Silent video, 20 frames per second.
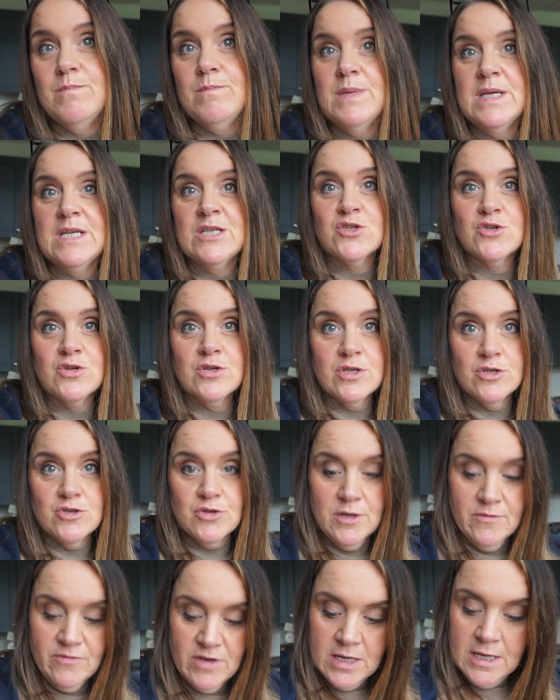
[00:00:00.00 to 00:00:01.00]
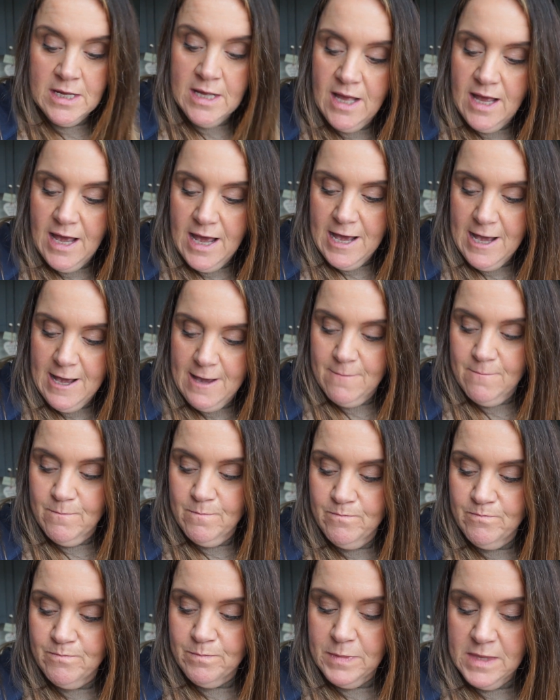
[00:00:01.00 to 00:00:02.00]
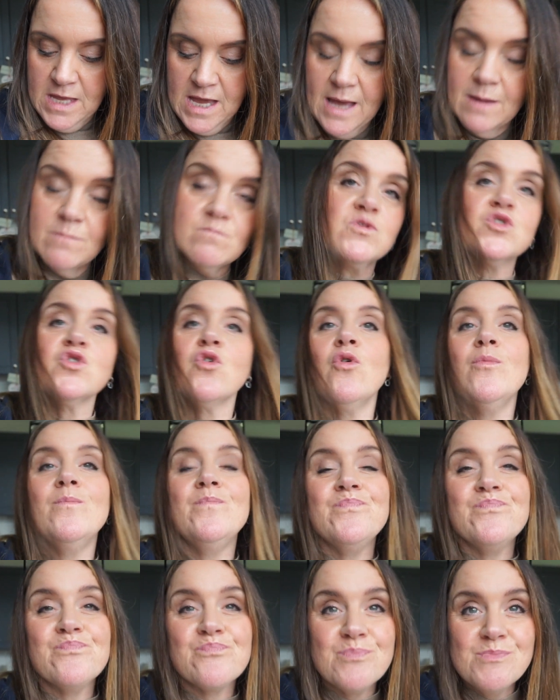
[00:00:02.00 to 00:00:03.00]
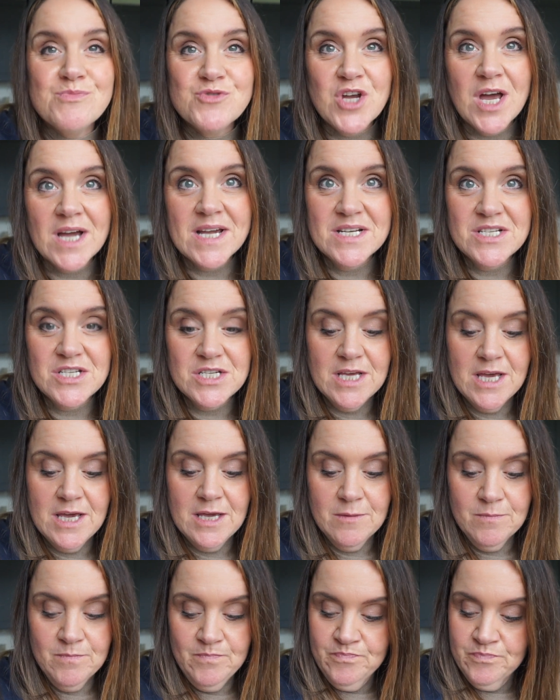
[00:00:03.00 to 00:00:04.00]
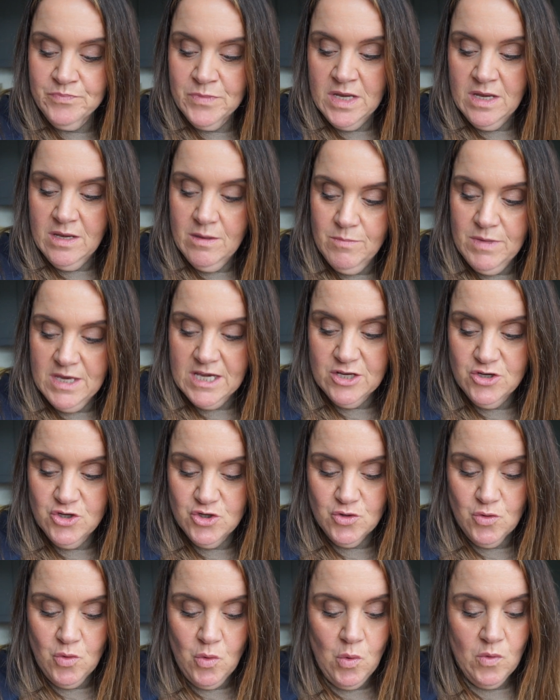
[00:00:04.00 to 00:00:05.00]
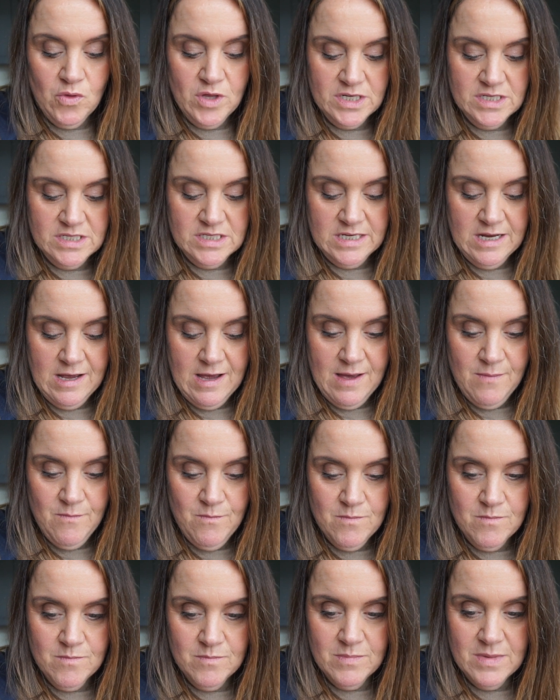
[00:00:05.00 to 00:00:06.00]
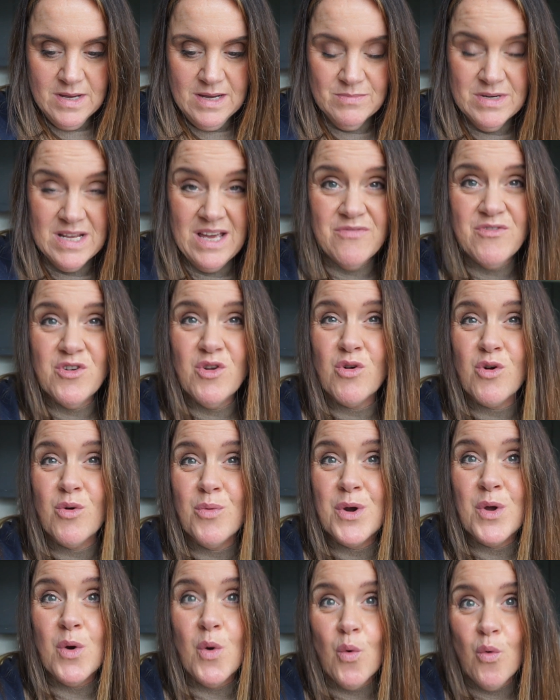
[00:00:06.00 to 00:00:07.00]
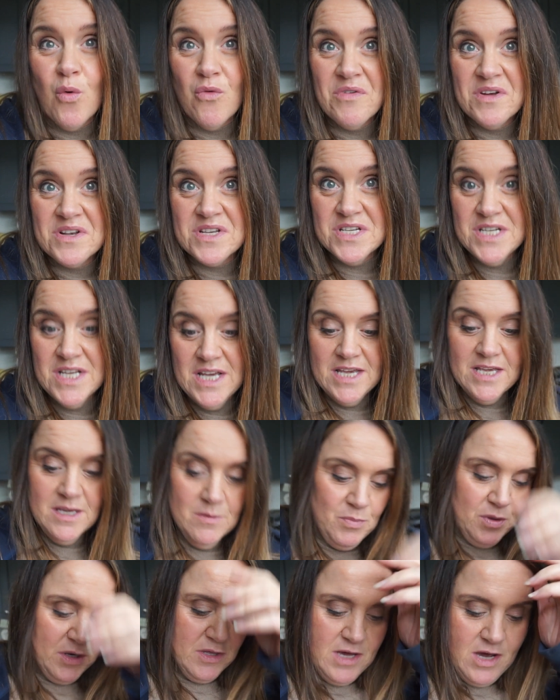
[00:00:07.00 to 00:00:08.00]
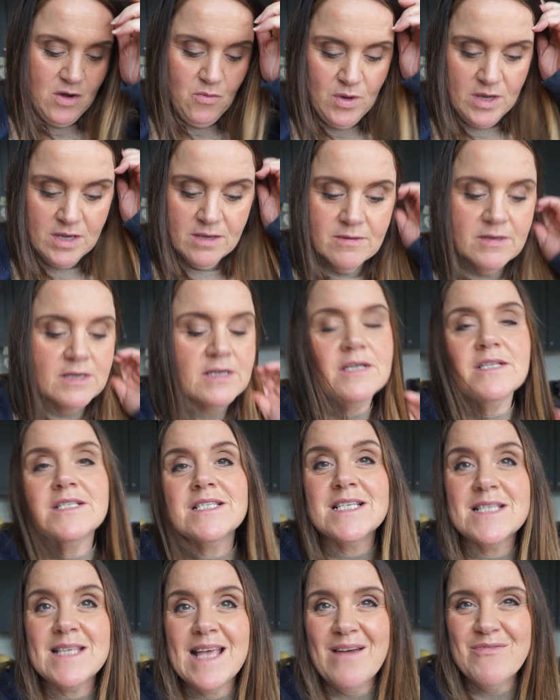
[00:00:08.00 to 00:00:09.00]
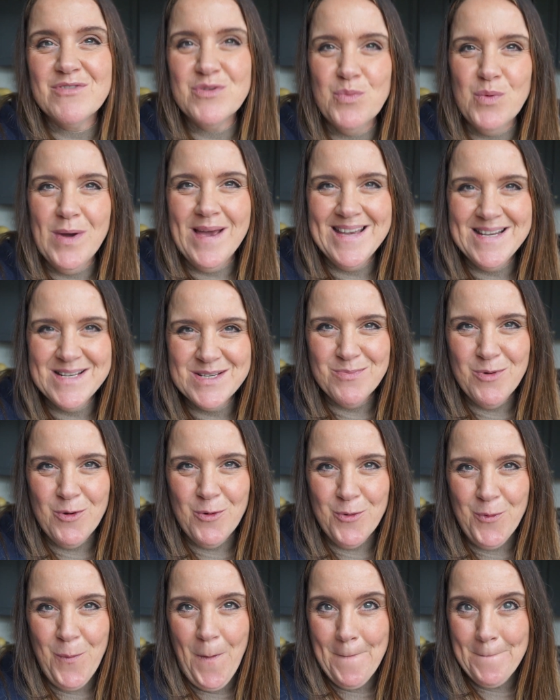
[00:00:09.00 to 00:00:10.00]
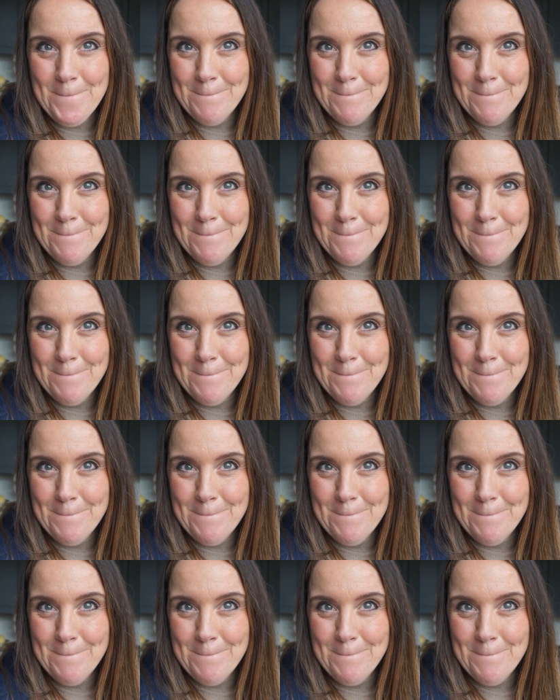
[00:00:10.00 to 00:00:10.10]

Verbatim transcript: been as good as I should have. Um, yeah, so tracking today, making sure that um, I'm definitely not going over today, put it that way, since I have to weigh tomorrow.